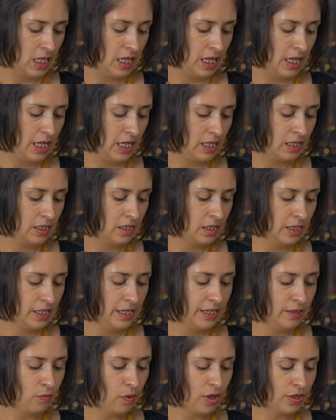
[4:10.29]
And
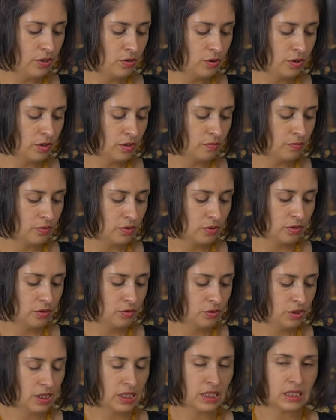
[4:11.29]
quinoa, you could
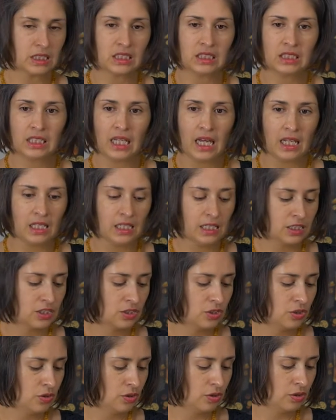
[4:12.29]
use it in
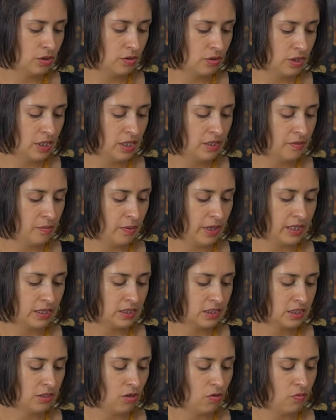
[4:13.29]
salads. You could eat it by
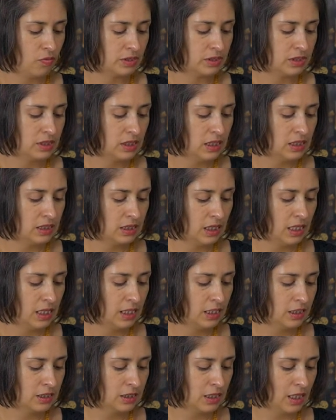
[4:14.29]
itself with
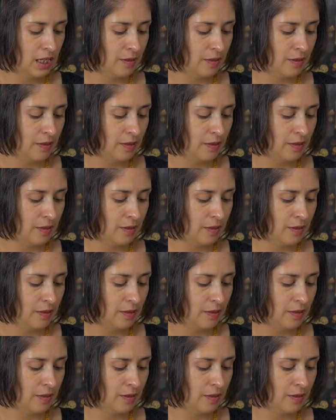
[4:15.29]
seasonings.